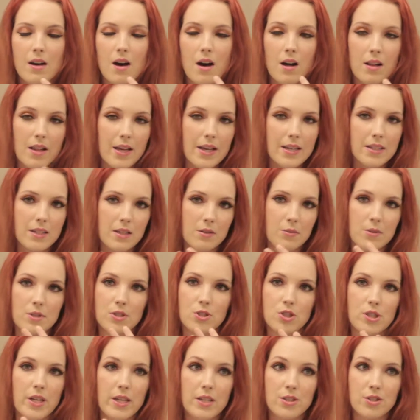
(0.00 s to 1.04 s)
All I did
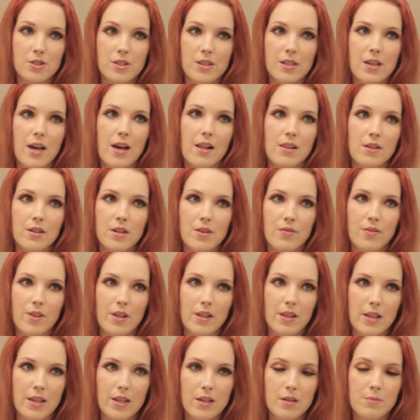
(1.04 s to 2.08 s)
was change the color of the
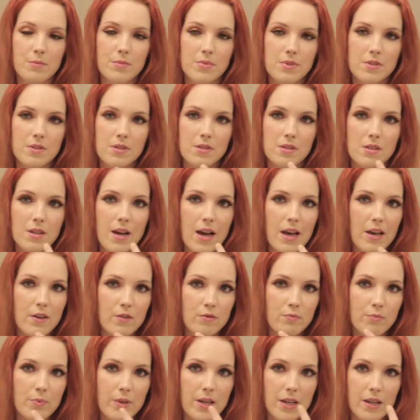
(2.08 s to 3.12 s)
lips. I
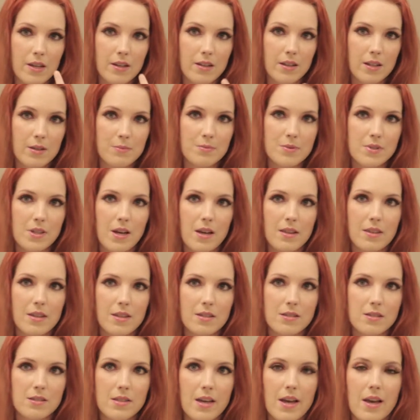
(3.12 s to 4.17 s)
have pink lips on
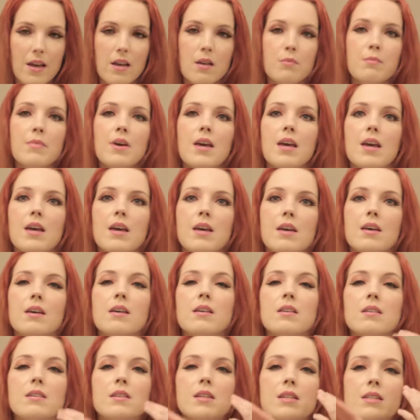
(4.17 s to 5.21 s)
this time,
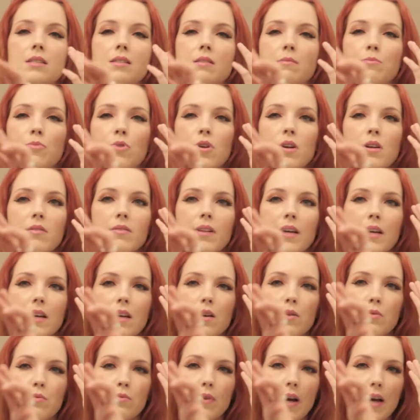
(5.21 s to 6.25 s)
and it's more of like
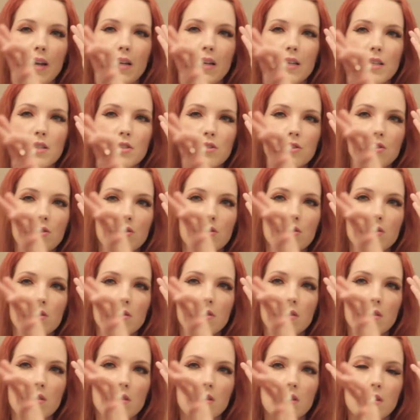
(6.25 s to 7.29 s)
a reddish
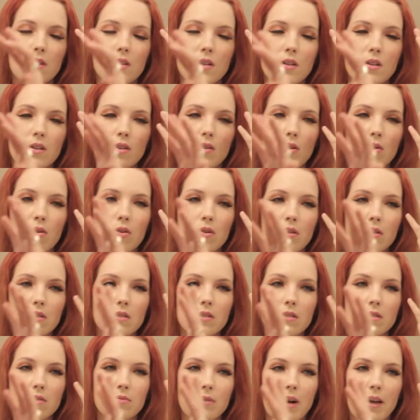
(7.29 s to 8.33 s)

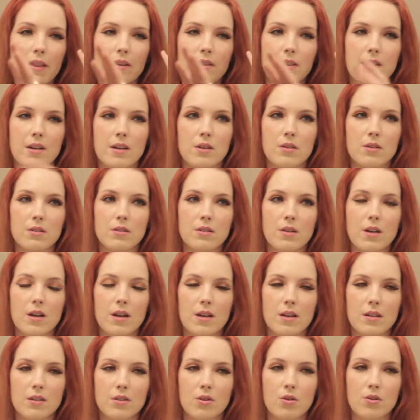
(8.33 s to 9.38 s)
gold rather than
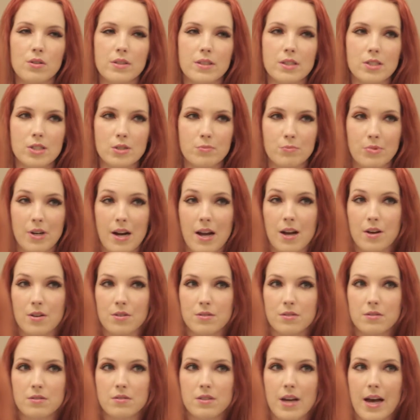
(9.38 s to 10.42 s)
a goldish
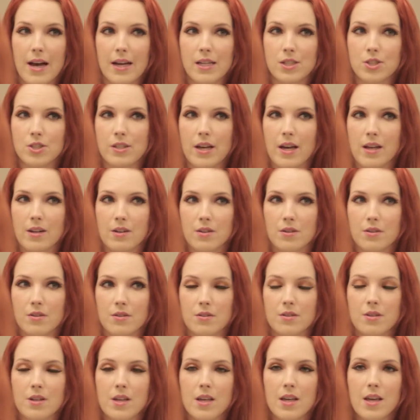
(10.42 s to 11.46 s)
brown
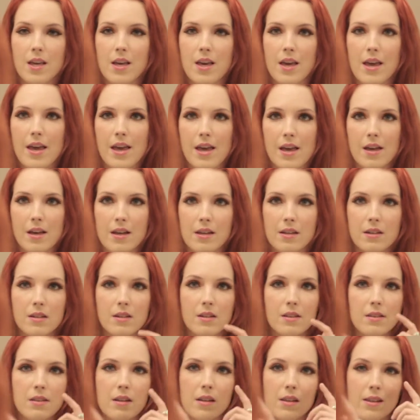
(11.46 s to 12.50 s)
eyeshadow.
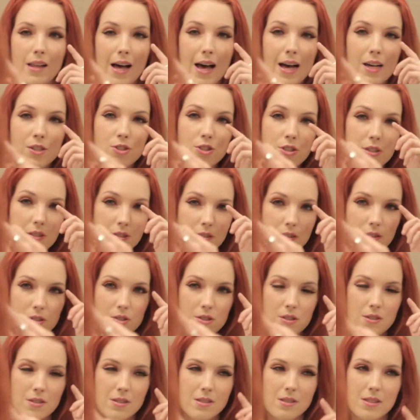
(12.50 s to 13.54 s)
And the lashes are
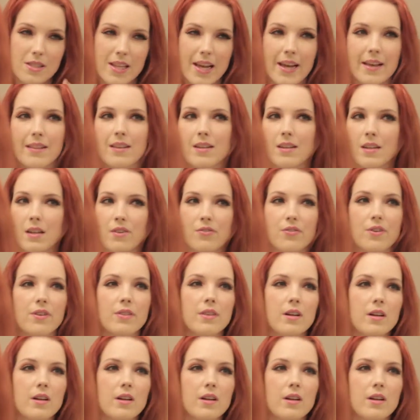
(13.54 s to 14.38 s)
just slightly different.